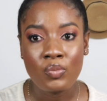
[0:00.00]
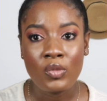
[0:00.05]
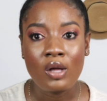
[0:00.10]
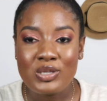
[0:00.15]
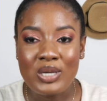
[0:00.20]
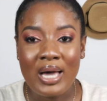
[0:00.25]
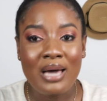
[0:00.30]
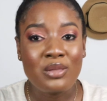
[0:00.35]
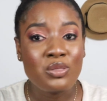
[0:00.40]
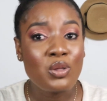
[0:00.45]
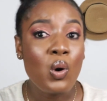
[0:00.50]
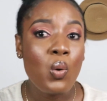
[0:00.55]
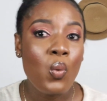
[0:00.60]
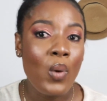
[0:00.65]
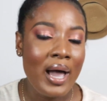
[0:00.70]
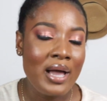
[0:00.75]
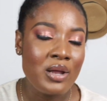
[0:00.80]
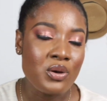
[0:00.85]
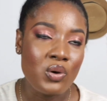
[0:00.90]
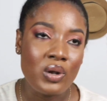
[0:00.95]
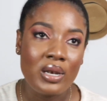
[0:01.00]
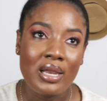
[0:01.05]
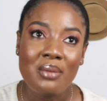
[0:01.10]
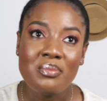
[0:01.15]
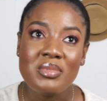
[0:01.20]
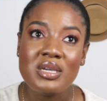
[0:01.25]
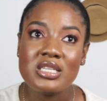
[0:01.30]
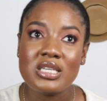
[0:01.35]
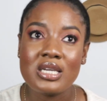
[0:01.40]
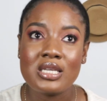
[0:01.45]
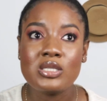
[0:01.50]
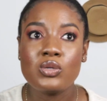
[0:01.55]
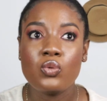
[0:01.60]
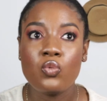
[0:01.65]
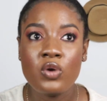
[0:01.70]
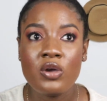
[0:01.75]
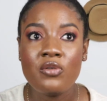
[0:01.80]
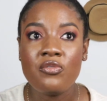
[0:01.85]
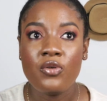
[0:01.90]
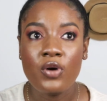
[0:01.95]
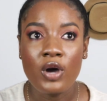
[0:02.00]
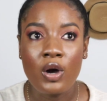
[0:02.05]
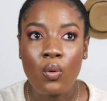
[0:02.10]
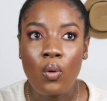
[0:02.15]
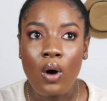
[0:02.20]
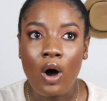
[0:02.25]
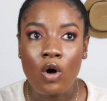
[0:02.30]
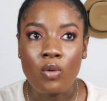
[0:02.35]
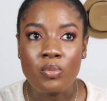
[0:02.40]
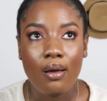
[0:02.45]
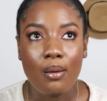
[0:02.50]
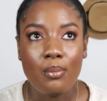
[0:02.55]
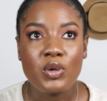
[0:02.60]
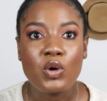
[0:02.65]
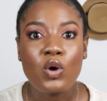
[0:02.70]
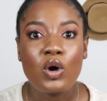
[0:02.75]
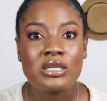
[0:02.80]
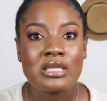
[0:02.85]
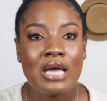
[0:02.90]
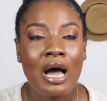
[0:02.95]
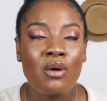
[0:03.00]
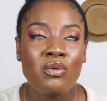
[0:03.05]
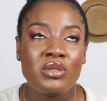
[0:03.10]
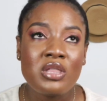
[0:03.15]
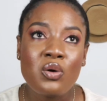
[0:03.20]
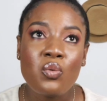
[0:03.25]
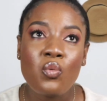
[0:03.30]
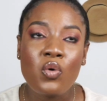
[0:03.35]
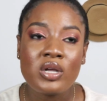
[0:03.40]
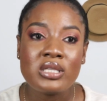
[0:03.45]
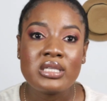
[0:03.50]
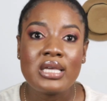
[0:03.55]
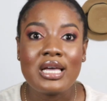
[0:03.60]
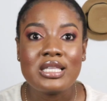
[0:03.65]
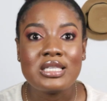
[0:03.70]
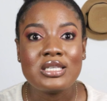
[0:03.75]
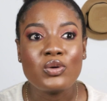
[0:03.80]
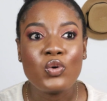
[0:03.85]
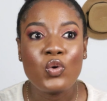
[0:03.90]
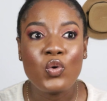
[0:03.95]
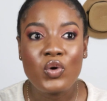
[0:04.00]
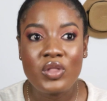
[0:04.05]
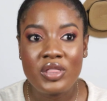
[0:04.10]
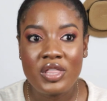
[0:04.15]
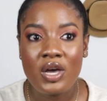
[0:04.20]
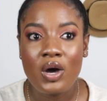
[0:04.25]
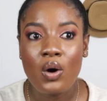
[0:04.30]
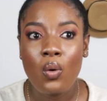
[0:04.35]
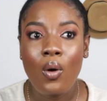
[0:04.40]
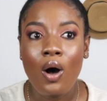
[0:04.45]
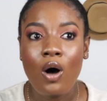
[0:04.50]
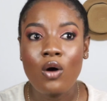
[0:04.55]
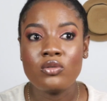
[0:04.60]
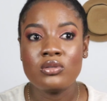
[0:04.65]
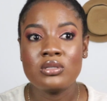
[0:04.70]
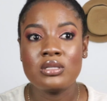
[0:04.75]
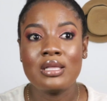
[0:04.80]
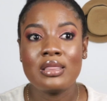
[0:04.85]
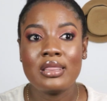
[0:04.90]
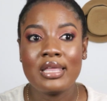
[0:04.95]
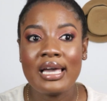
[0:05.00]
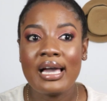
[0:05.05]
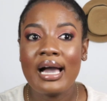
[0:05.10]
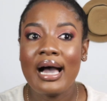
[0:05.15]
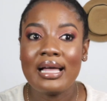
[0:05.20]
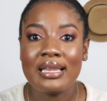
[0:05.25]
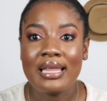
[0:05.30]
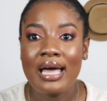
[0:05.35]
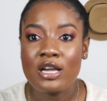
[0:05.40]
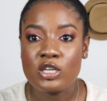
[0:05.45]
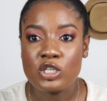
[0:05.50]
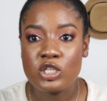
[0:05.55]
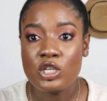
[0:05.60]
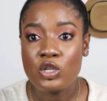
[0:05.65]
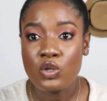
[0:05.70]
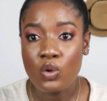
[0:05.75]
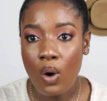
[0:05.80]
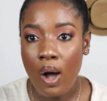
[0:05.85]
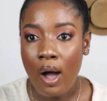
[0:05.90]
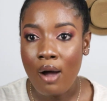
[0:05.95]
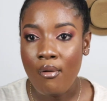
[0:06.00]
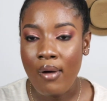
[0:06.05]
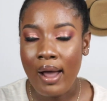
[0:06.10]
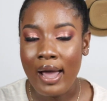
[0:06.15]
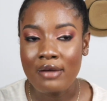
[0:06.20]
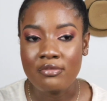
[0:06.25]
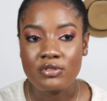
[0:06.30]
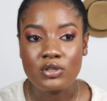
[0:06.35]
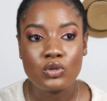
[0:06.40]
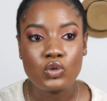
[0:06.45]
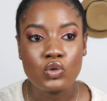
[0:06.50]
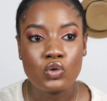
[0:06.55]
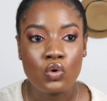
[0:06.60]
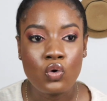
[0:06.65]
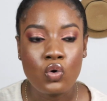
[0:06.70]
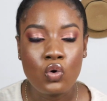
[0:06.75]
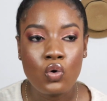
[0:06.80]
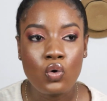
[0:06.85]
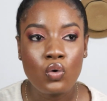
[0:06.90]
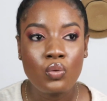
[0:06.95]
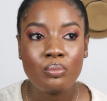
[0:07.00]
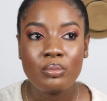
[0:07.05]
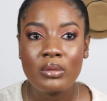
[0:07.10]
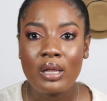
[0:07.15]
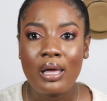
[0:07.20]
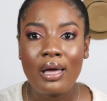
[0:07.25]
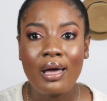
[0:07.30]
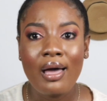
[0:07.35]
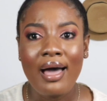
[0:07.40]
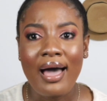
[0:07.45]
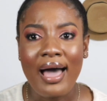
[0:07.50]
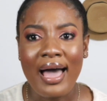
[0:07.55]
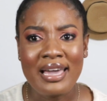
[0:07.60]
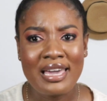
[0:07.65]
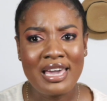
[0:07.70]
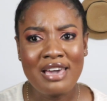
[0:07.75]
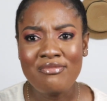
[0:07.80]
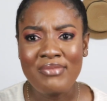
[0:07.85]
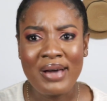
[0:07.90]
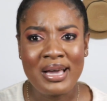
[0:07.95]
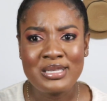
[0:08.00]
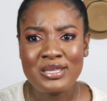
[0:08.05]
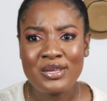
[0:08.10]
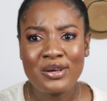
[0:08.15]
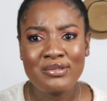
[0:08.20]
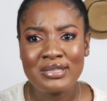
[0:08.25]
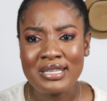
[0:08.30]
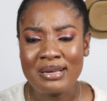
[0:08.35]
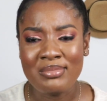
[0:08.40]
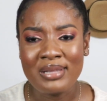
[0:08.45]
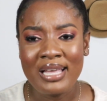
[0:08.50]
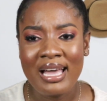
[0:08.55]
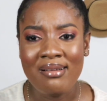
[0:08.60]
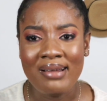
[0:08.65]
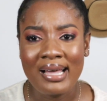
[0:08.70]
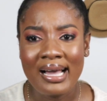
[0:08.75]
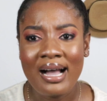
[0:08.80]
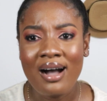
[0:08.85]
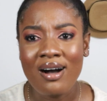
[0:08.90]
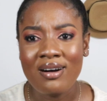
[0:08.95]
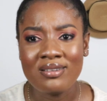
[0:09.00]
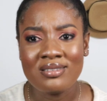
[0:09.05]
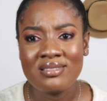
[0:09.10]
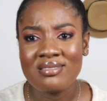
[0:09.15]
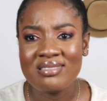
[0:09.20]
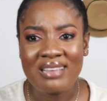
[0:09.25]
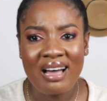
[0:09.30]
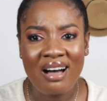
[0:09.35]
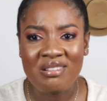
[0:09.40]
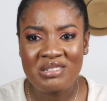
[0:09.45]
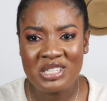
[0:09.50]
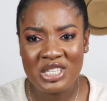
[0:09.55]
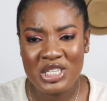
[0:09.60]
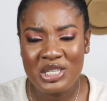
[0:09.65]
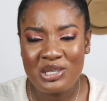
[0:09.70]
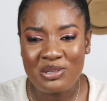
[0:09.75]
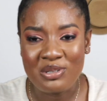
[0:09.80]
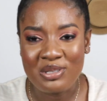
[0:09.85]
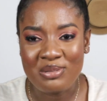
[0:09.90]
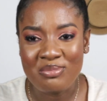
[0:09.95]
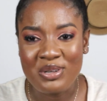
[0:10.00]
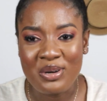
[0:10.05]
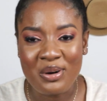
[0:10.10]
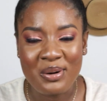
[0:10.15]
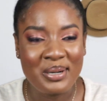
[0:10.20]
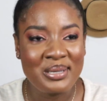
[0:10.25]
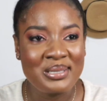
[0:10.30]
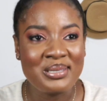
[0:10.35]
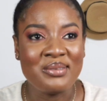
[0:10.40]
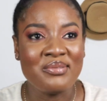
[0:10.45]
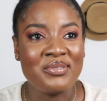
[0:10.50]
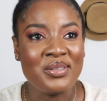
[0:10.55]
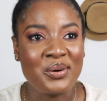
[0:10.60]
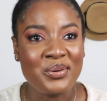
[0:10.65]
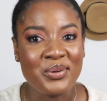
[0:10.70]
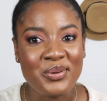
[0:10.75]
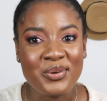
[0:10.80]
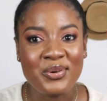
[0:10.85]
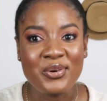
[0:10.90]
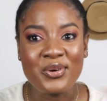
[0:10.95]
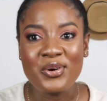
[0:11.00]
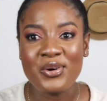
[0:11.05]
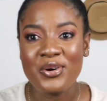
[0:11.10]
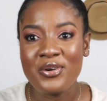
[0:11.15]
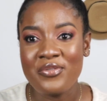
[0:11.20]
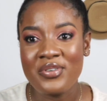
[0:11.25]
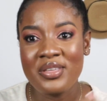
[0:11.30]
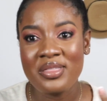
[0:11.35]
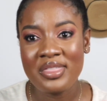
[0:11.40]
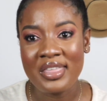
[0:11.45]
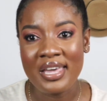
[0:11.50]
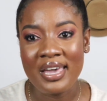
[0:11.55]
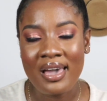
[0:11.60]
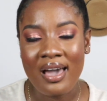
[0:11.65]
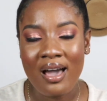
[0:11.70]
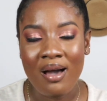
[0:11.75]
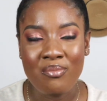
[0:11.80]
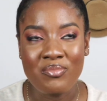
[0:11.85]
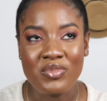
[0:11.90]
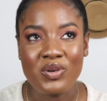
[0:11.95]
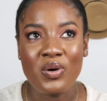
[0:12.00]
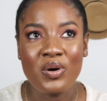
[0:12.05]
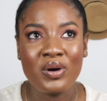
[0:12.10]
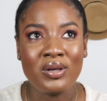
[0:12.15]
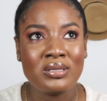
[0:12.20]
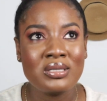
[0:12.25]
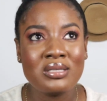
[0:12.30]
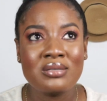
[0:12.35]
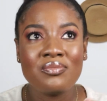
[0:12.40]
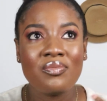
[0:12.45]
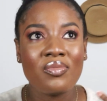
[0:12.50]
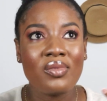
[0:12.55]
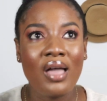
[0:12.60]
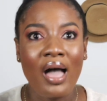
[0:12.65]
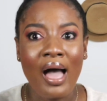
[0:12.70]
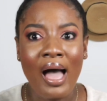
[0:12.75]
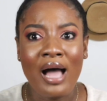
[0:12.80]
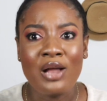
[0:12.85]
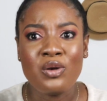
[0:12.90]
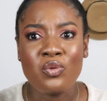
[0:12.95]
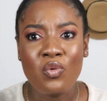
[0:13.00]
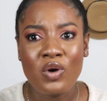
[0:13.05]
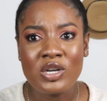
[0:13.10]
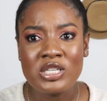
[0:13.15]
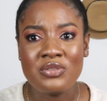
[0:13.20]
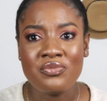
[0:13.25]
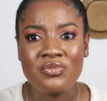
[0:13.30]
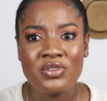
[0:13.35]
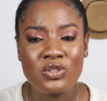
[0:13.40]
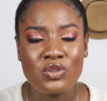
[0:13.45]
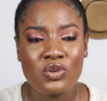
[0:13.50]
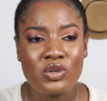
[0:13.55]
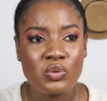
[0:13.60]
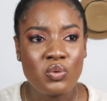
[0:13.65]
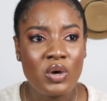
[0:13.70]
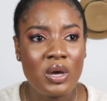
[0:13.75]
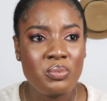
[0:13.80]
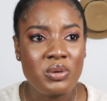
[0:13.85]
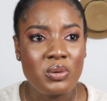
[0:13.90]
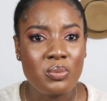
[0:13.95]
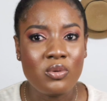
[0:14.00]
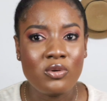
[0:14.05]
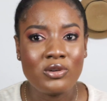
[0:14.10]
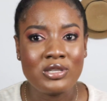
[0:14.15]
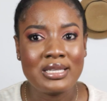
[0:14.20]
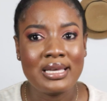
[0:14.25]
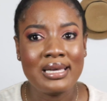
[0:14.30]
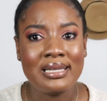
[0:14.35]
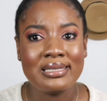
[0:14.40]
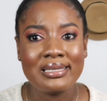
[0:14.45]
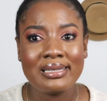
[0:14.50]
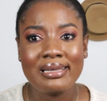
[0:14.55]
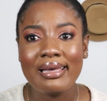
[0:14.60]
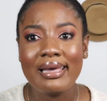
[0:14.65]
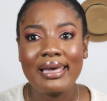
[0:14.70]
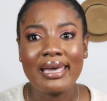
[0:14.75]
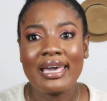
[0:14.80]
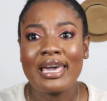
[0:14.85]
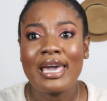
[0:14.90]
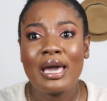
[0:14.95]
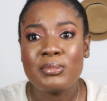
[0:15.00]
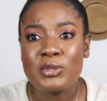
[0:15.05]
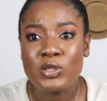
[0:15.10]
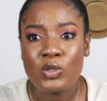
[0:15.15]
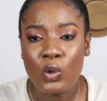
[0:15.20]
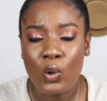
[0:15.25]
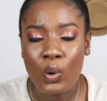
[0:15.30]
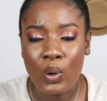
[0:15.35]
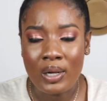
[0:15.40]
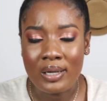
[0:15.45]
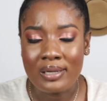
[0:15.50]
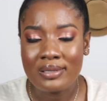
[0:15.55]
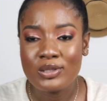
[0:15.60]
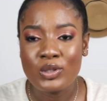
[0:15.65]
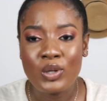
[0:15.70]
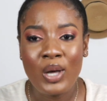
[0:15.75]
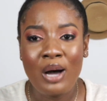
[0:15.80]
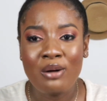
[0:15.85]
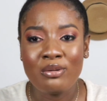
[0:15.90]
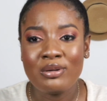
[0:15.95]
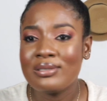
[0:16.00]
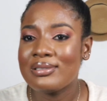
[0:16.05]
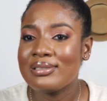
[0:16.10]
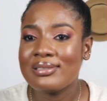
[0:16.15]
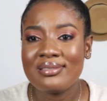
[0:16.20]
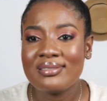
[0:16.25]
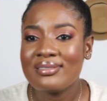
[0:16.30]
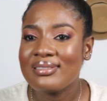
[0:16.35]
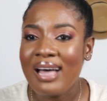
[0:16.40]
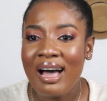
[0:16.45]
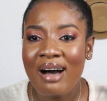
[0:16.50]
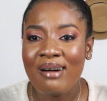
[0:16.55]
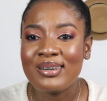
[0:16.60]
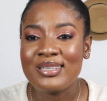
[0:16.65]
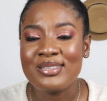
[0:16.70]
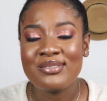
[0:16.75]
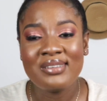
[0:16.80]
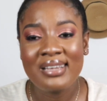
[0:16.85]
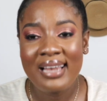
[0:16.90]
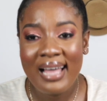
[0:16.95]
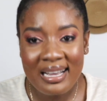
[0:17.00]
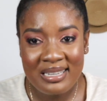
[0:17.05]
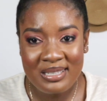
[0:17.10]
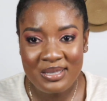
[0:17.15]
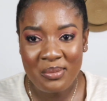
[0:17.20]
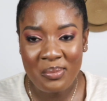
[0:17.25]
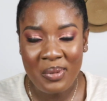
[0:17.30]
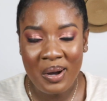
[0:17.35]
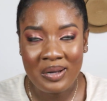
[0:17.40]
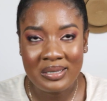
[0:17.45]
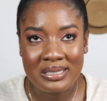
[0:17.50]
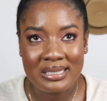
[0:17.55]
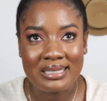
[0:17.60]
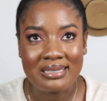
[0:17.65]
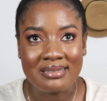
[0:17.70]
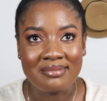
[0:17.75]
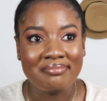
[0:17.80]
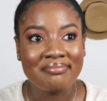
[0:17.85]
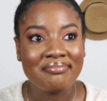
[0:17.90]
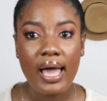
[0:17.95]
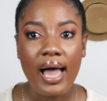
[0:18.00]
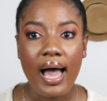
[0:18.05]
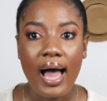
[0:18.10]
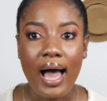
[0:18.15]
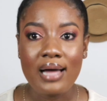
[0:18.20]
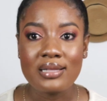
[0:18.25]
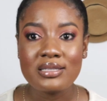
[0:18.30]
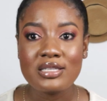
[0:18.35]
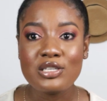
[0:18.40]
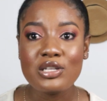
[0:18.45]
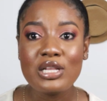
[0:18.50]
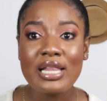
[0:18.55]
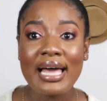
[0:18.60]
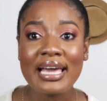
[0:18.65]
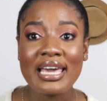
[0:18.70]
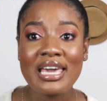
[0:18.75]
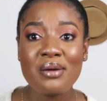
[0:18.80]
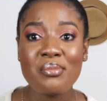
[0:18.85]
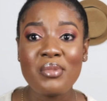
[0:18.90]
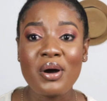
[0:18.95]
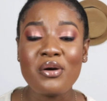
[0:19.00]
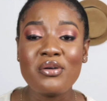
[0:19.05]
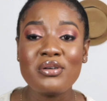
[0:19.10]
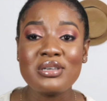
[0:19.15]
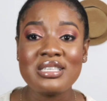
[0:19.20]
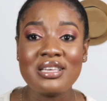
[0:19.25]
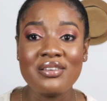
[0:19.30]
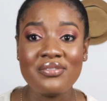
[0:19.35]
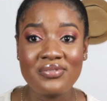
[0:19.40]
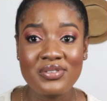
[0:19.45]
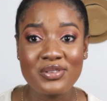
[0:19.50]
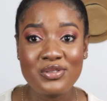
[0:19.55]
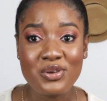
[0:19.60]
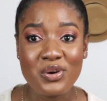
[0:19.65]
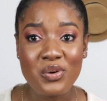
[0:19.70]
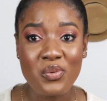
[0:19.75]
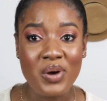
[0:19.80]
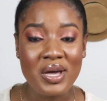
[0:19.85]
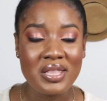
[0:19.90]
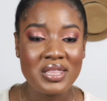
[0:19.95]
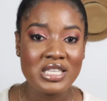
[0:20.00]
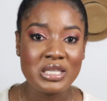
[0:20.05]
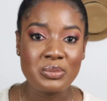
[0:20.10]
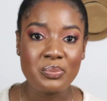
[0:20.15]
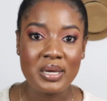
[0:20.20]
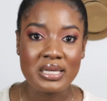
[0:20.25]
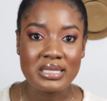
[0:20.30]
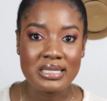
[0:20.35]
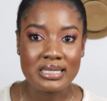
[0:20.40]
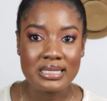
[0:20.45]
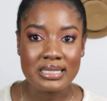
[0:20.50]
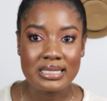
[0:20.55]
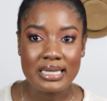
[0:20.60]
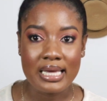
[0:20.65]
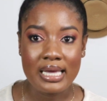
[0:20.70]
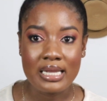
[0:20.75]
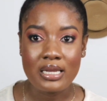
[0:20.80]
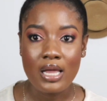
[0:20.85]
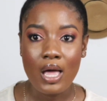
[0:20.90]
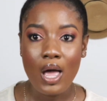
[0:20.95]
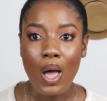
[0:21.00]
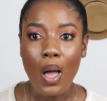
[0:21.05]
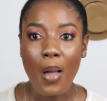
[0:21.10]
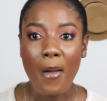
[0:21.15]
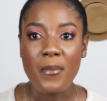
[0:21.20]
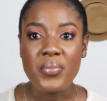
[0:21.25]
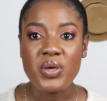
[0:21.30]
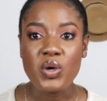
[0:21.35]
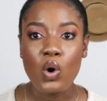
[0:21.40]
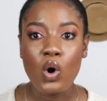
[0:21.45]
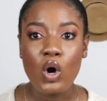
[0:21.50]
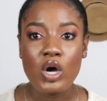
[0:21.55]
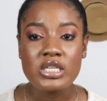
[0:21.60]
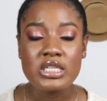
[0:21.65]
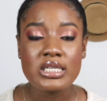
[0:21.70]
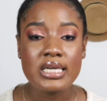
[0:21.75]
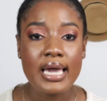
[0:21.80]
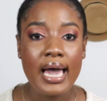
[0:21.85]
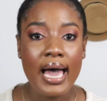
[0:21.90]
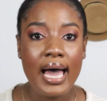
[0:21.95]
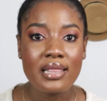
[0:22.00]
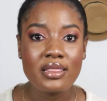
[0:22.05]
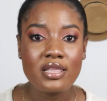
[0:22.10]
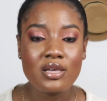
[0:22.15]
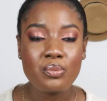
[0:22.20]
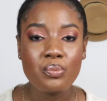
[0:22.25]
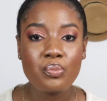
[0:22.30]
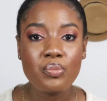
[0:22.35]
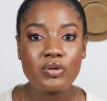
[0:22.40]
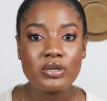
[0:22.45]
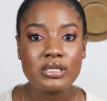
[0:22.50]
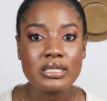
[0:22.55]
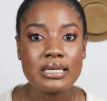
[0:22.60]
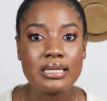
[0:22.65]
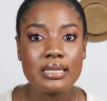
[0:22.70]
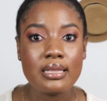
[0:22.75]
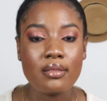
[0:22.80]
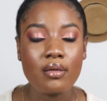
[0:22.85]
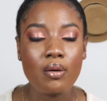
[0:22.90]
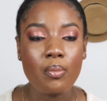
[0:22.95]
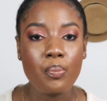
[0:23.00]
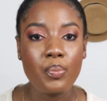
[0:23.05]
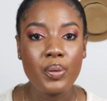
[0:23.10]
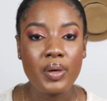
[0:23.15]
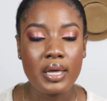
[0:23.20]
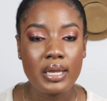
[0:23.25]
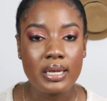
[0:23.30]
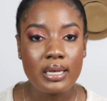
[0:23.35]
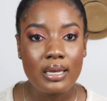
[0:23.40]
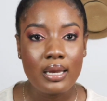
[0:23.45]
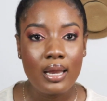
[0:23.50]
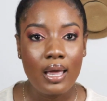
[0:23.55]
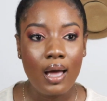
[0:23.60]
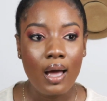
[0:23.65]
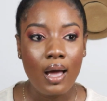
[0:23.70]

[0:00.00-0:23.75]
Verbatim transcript: So I thought, why not, let me just wait for a while, because I wouldn't want her to go there whilst the thing had actually not arrived. So I gave myself some time. Like I was I was chilled because of the whole COVID thing, and because I had watched videos where people said it kept long, so I was I was relaxed about it, until I came across a video where this person said because she hadn't put in the pin,